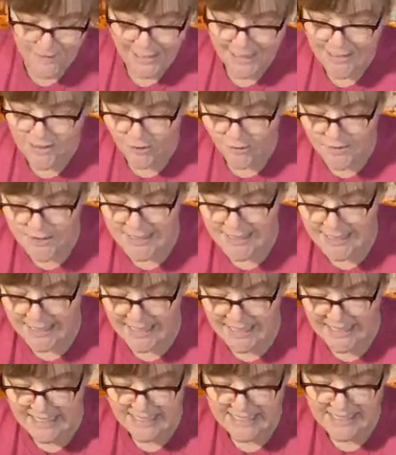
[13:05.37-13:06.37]
but I don't
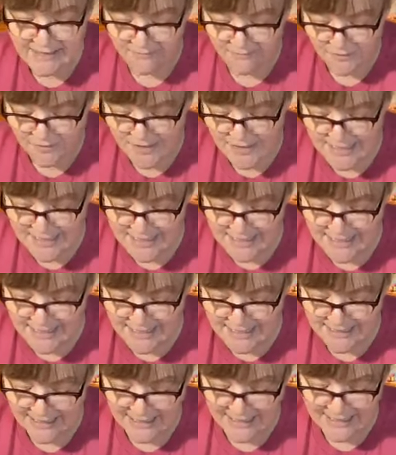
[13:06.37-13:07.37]
see any difference
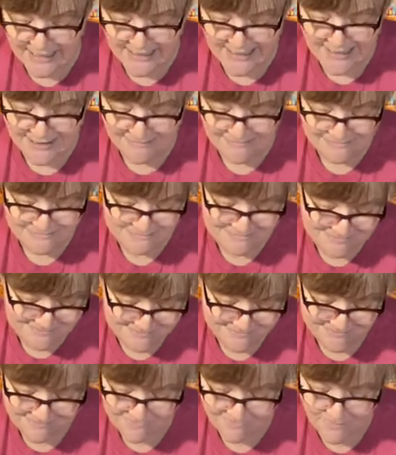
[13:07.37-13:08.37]
in like
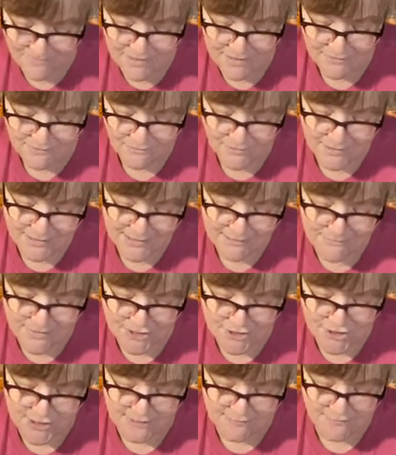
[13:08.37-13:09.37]
really
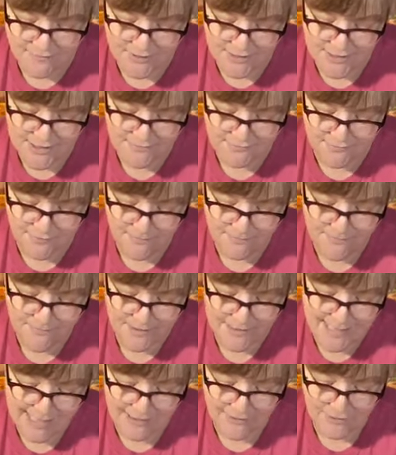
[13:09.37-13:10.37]
much difference from
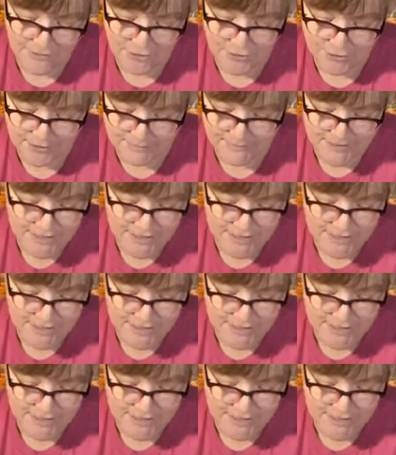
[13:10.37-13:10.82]
the Dollar Tree